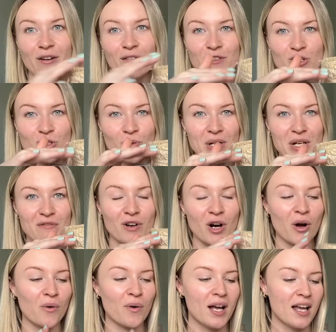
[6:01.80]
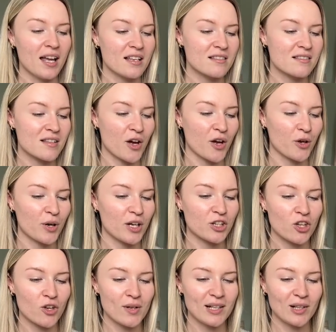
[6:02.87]
of the toilet roll, so a
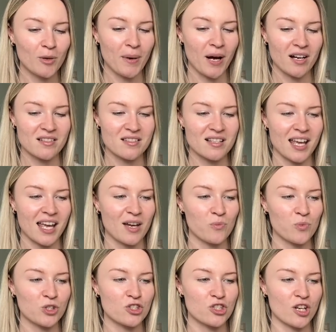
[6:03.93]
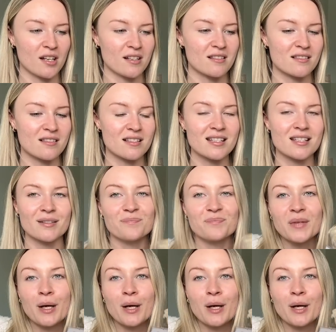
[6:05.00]
cute little basket would just